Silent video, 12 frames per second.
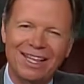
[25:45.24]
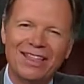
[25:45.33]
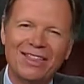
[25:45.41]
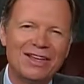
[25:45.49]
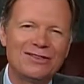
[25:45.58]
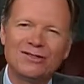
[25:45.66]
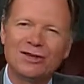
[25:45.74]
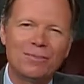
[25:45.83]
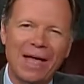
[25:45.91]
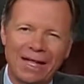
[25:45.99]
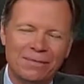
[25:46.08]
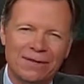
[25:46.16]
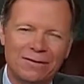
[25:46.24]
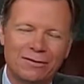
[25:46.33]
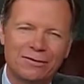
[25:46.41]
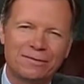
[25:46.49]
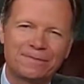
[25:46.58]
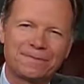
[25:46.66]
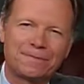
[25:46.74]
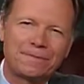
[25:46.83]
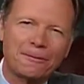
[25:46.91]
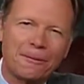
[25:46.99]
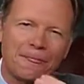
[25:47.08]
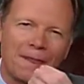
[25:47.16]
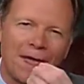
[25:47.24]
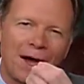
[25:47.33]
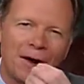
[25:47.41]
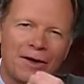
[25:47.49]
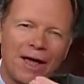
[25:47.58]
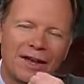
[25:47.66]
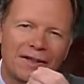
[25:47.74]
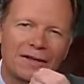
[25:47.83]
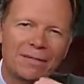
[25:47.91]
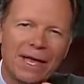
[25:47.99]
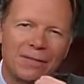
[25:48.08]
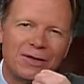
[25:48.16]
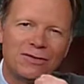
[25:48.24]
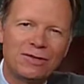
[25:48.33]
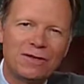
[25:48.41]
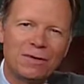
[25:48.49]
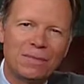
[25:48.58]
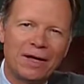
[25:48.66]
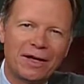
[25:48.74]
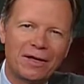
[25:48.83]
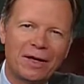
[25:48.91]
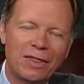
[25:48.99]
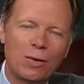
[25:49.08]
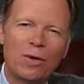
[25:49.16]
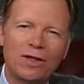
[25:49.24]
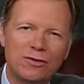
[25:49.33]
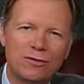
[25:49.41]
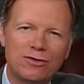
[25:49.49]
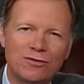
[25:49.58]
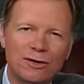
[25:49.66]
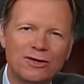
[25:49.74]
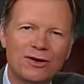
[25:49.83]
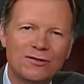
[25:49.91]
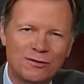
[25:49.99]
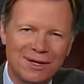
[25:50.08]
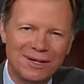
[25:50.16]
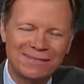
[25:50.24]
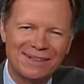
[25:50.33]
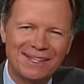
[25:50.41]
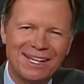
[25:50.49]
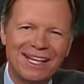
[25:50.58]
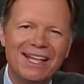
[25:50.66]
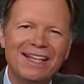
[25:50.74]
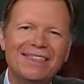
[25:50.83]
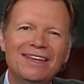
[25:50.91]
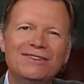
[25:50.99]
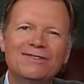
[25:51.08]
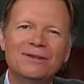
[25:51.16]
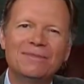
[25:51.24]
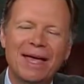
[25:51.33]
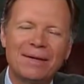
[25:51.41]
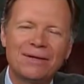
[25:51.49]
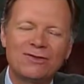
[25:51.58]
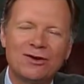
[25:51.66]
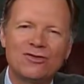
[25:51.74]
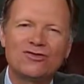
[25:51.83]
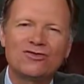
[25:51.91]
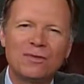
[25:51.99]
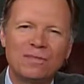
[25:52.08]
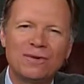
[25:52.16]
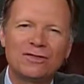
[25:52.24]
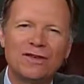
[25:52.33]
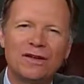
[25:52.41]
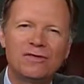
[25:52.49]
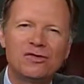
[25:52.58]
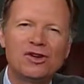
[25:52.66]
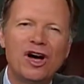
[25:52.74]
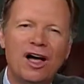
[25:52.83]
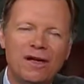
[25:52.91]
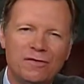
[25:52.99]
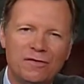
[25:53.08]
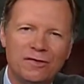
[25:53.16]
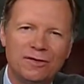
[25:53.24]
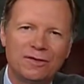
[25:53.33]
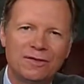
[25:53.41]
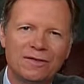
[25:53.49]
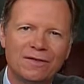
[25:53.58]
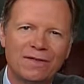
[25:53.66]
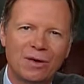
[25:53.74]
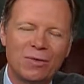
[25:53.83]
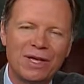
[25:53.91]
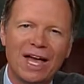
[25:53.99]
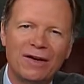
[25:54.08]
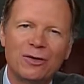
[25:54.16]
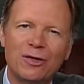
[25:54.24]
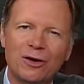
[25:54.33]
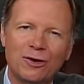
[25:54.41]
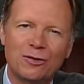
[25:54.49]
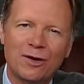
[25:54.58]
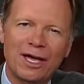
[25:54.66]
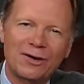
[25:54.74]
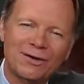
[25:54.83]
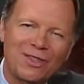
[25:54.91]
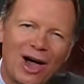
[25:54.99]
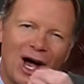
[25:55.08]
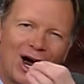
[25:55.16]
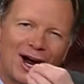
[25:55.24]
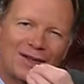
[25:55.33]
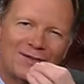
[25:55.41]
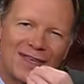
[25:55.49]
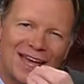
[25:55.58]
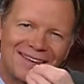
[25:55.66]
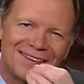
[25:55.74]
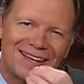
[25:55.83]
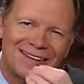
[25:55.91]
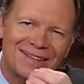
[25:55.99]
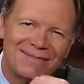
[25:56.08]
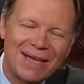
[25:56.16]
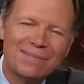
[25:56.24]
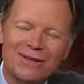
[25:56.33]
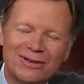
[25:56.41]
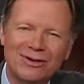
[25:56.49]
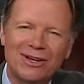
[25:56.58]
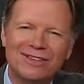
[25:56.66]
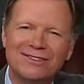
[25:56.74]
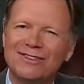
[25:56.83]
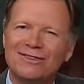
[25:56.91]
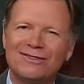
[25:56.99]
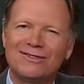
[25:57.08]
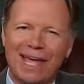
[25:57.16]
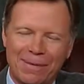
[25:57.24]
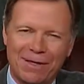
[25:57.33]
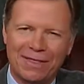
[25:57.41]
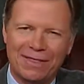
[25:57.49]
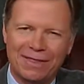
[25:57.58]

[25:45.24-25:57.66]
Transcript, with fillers: These commandments are not commandments given by a God that wants to restrict our freedom. These commandments are symbols of love that we have with our Creator. And the heart of that Ten Commandment law is the Sabbath.